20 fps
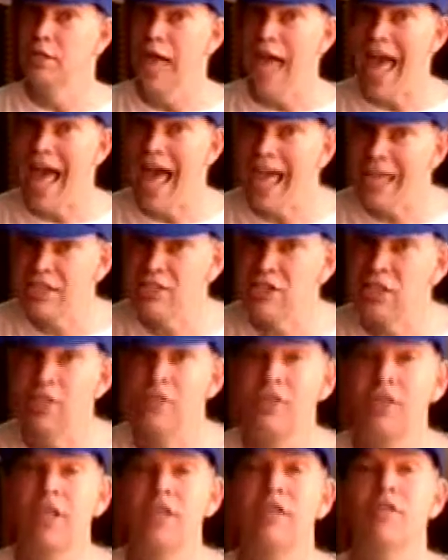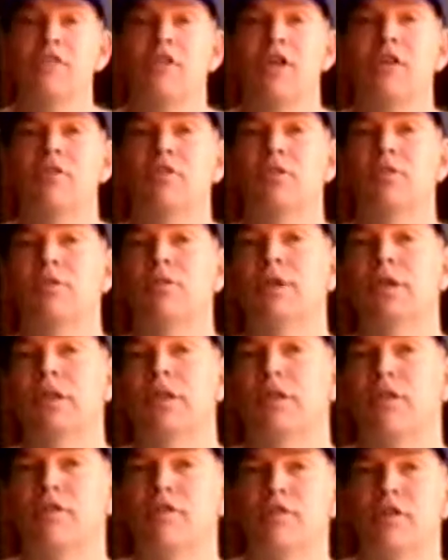actions against other
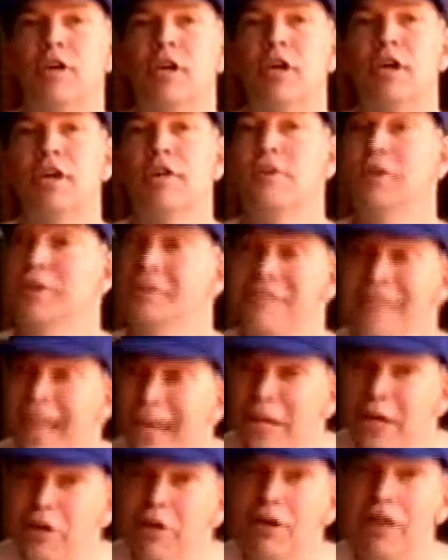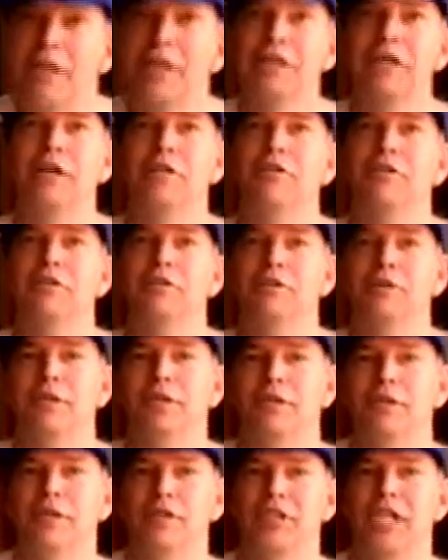lawyers, to denigrate other
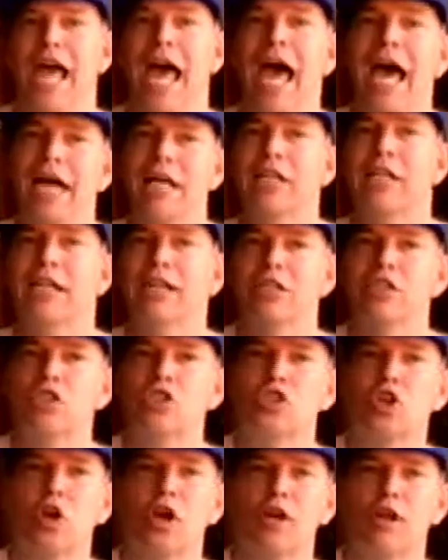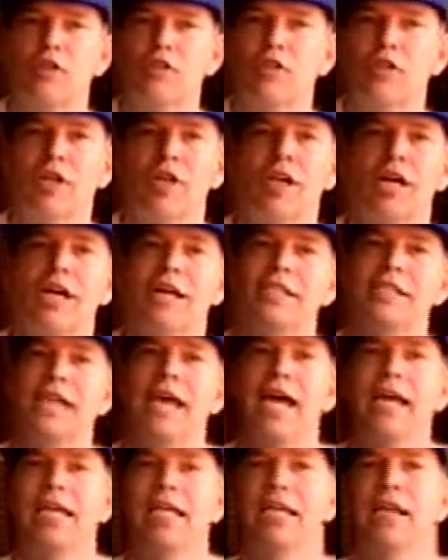lawyers, to act like sharks
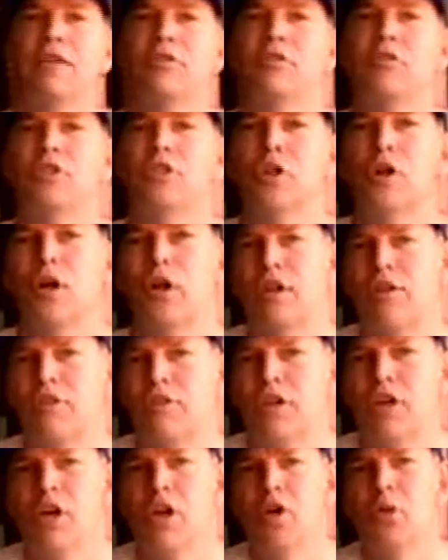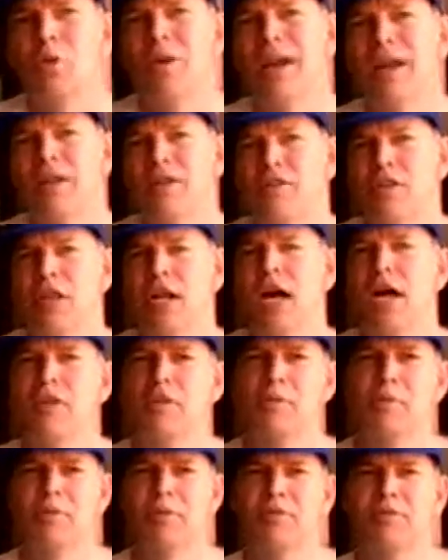attacking other sharks, whereas in
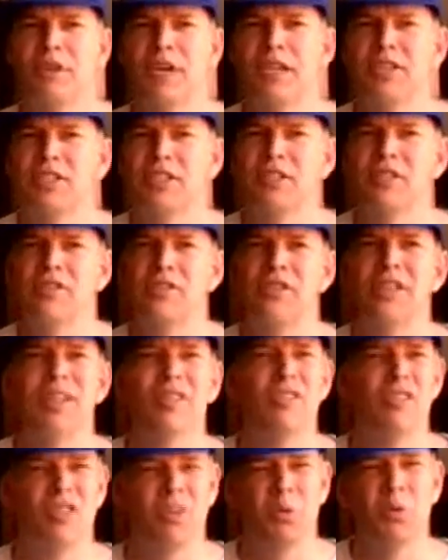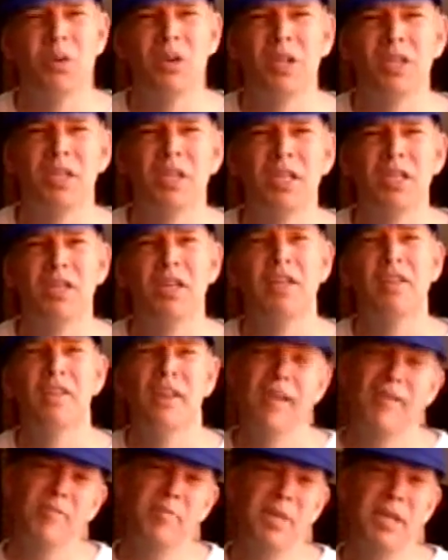other professions, historically,
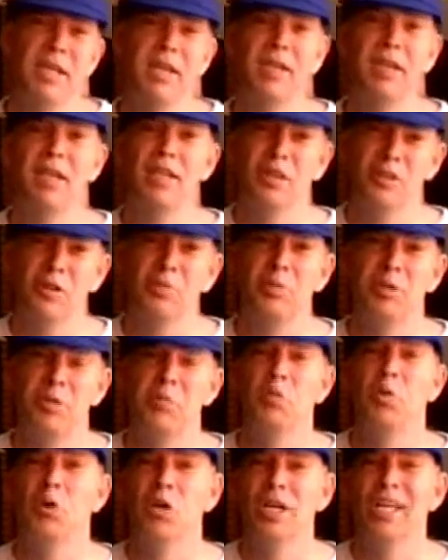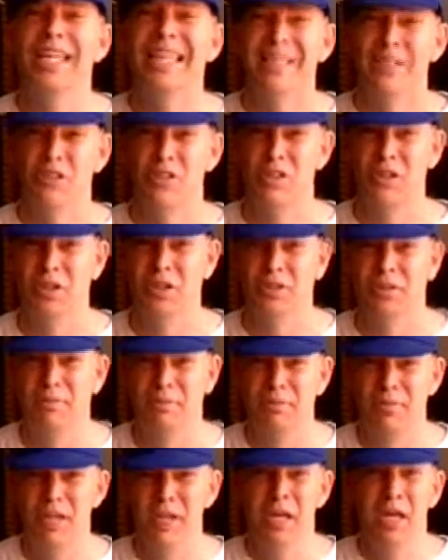they have been a little bit more insular.
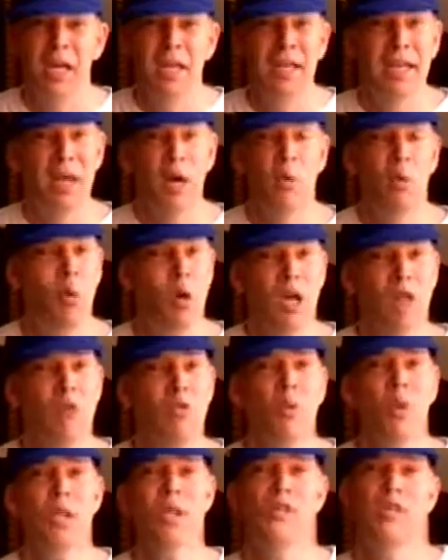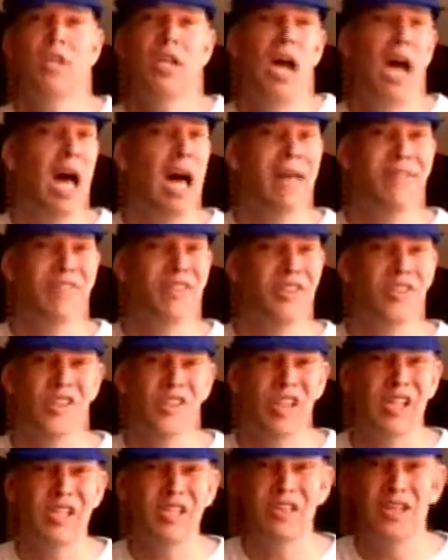Now, one reason,
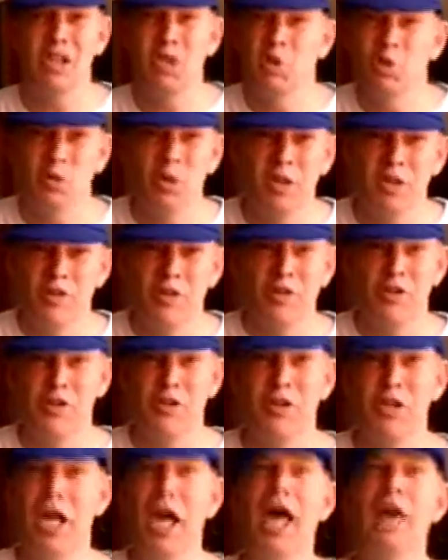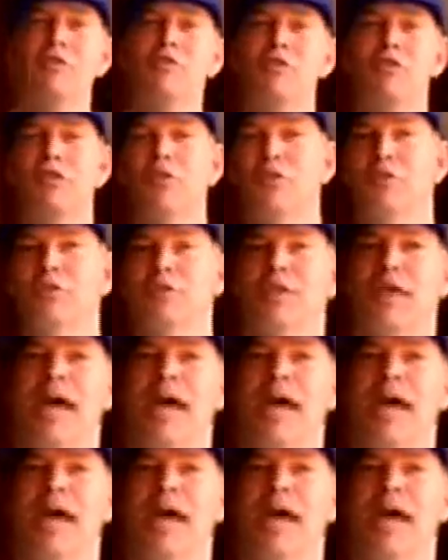obviously, that lawyers are not viewed